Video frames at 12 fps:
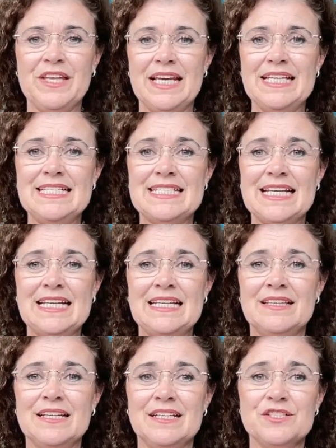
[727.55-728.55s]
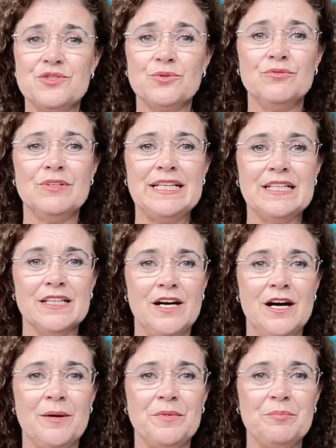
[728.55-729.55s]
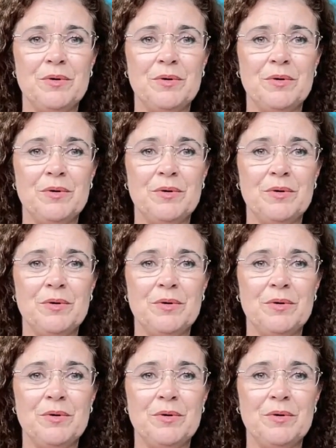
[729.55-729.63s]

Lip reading: He stated that it's already climbed